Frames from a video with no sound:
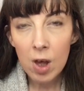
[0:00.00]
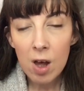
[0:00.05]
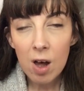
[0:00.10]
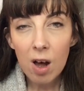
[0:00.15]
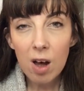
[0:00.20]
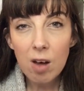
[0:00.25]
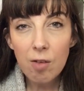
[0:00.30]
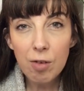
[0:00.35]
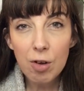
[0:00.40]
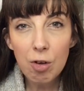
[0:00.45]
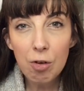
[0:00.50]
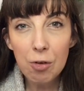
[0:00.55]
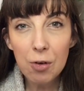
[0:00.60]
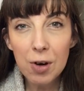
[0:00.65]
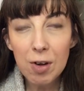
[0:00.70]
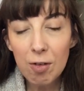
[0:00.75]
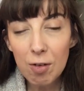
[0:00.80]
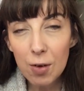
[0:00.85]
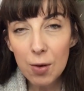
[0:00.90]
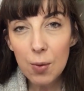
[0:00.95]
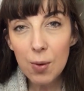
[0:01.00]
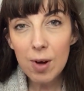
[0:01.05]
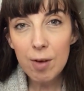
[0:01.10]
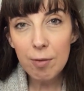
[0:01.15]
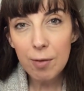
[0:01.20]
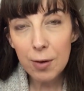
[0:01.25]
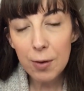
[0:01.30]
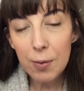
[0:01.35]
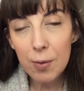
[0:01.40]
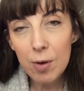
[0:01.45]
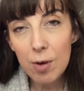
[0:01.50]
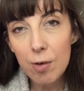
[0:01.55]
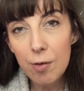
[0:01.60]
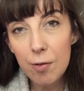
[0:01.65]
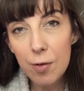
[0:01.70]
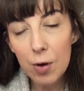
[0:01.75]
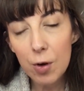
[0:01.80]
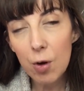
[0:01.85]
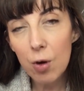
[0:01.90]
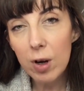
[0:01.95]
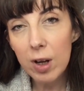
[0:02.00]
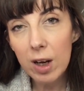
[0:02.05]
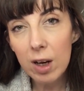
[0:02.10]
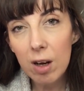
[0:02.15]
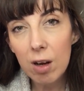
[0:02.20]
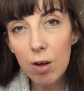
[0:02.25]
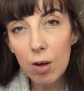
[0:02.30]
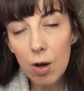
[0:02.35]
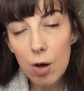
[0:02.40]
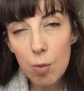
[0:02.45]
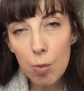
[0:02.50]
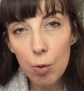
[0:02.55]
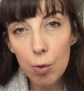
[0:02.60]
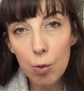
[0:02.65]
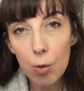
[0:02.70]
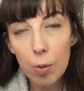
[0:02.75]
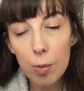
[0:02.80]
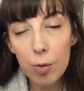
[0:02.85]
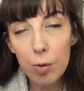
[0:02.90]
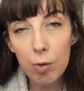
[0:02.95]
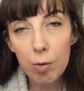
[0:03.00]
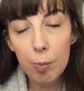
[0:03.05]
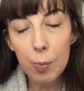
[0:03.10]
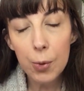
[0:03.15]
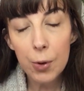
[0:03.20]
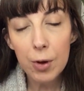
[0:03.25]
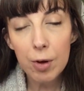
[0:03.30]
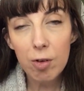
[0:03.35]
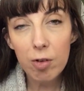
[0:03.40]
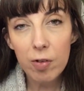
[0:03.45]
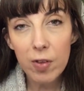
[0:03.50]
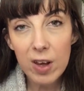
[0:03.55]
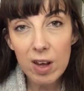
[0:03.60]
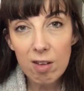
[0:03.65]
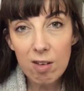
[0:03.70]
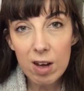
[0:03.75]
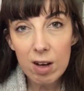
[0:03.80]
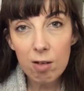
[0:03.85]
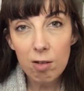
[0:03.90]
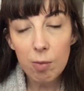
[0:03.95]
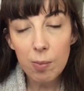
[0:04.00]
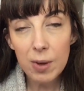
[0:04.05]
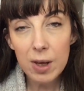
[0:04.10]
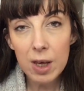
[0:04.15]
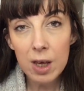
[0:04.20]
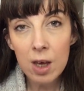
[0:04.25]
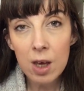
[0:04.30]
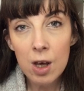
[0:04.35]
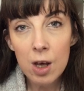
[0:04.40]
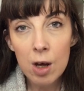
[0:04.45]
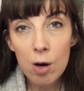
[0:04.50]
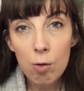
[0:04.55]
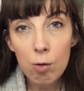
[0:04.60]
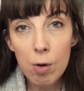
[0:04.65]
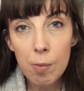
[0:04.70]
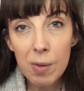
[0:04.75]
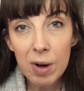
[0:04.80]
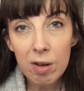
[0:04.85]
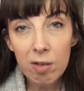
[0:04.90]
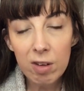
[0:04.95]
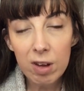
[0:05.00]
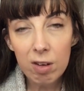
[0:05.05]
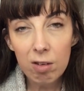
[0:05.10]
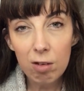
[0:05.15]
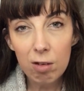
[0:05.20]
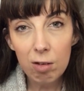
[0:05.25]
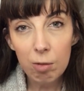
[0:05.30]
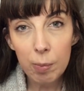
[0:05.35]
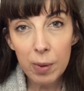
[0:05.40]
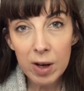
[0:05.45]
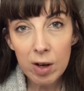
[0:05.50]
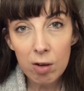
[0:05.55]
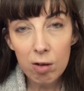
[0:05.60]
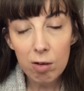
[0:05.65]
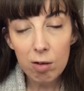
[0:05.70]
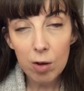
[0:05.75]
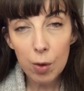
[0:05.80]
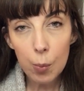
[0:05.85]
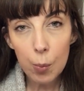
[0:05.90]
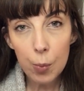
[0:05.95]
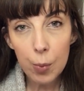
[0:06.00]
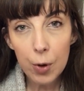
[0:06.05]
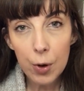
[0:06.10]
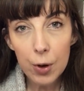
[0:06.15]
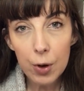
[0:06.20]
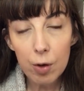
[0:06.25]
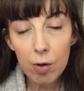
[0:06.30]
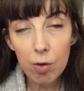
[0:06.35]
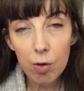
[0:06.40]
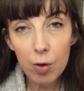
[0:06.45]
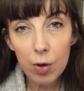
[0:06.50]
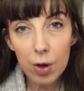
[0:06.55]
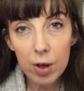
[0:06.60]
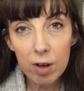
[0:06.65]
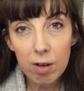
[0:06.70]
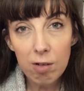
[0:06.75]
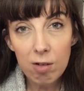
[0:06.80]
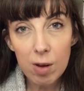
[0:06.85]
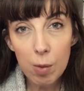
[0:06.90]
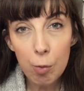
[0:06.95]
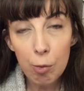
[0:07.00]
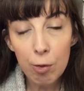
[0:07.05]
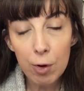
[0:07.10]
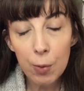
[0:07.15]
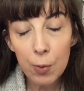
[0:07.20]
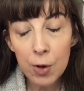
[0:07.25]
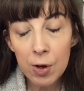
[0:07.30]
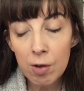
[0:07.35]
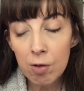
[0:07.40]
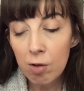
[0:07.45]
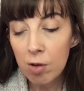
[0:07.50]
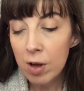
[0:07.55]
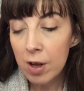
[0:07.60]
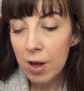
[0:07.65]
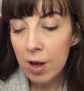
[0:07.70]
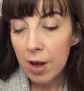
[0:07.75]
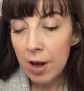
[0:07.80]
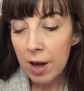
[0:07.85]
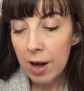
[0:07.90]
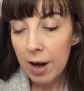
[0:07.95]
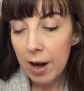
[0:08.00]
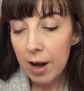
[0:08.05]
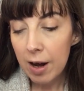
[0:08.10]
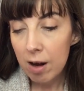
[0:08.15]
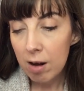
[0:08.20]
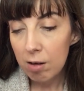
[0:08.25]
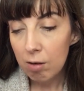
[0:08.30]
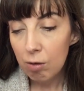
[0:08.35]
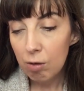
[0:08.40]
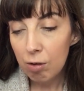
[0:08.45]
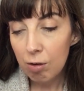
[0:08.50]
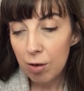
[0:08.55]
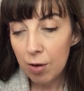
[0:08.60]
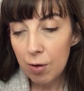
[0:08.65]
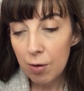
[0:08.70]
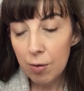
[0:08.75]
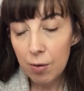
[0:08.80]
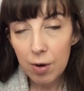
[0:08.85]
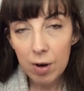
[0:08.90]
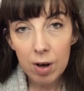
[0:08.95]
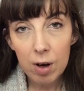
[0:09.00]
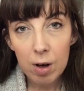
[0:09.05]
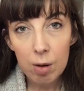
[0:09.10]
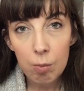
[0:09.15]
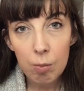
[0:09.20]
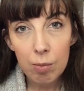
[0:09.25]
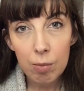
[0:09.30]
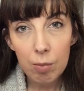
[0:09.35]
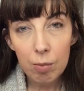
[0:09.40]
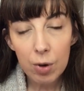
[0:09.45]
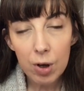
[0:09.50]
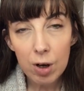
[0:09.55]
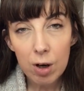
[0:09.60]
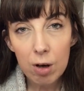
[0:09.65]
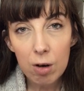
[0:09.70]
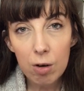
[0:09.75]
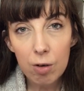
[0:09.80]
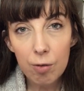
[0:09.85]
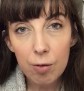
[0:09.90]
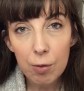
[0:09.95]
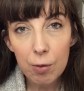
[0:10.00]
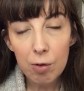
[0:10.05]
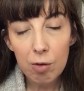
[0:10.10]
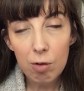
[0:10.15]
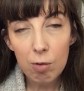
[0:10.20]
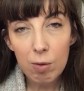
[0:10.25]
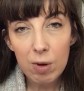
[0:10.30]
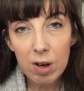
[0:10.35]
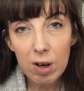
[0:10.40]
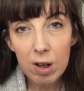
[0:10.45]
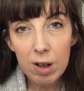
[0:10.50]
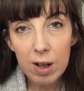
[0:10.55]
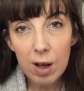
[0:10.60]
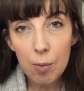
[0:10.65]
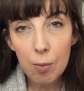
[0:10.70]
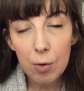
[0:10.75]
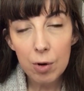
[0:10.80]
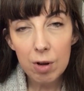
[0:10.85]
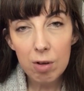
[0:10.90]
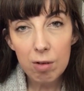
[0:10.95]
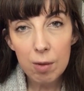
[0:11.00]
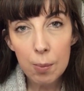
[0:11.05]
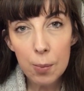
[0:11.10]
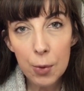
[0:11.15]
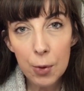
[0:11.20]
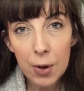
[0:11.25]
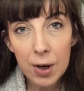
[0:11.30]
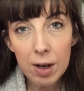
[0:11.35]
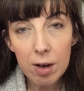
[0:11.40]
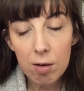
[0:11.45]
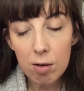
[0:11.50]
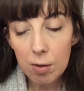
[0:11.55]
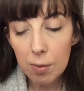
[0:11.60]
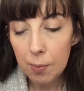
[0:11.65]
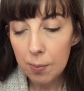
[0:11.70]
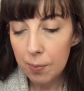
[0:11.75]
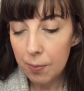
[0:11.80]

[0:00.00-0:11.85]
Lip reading: I've enjoyed quite a few of Colleen Coble's books. They tend to be romantic suspense books, contemporary ones, so I'm going to look forward to reading that one at some point.